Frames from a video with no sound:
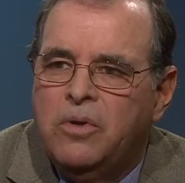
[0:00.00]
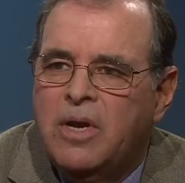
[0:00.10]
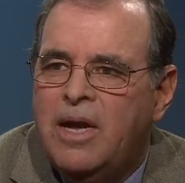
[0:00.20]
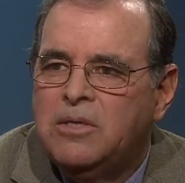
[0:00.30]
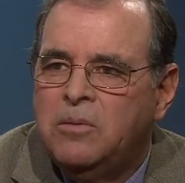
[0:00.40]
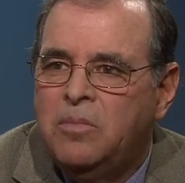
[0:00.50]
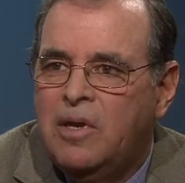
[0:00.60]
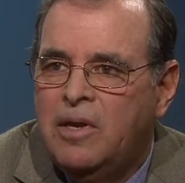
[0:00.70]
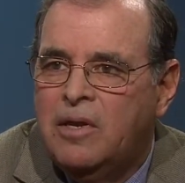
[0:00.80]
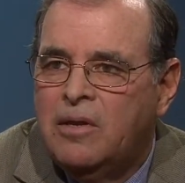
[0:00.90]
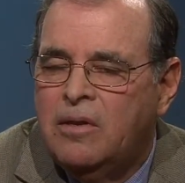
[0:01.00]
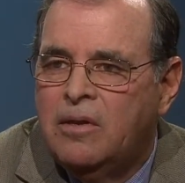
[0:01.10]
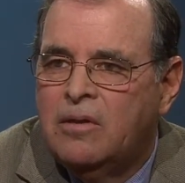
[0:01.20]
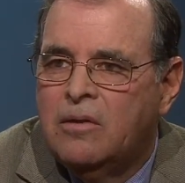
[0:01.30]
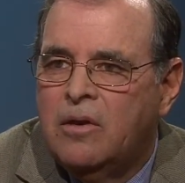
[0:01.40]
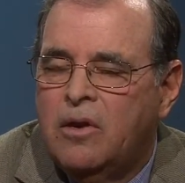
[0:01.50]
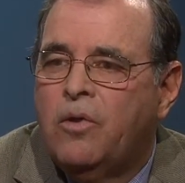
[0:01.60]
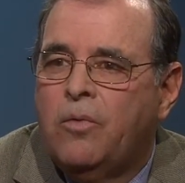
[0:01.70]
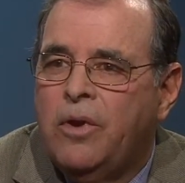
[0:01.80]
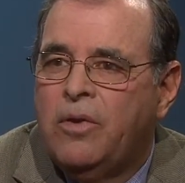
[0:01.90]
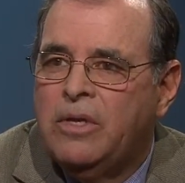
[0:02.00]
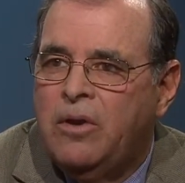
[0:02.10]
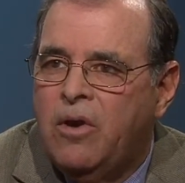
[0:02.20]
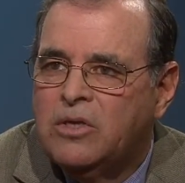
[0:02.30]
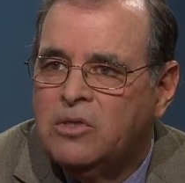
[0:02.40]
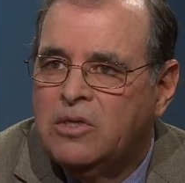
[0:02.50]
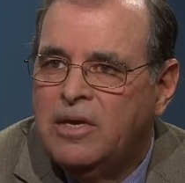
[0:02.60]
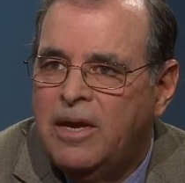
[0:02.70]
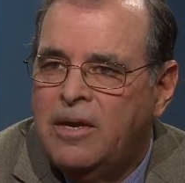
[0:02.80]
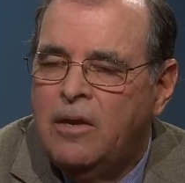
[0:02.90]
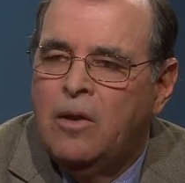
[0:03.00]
contemplating a career in the arts today?